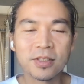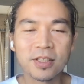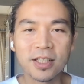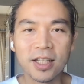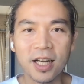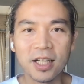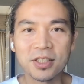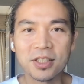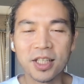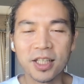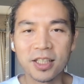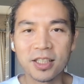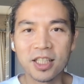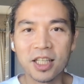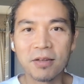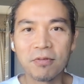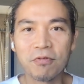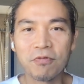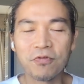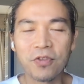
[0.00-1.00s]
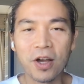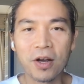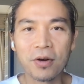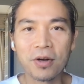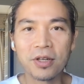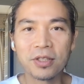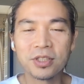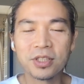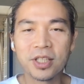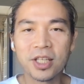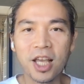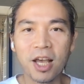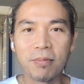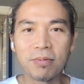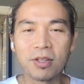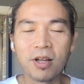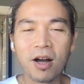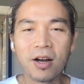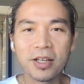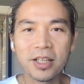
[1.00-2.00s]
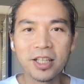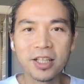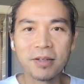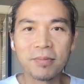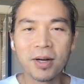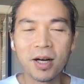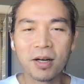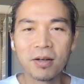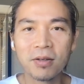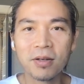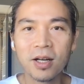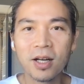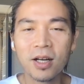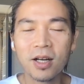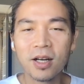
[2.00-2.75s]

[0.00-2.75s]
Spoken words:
guys like Tim Ferriss, kept talking about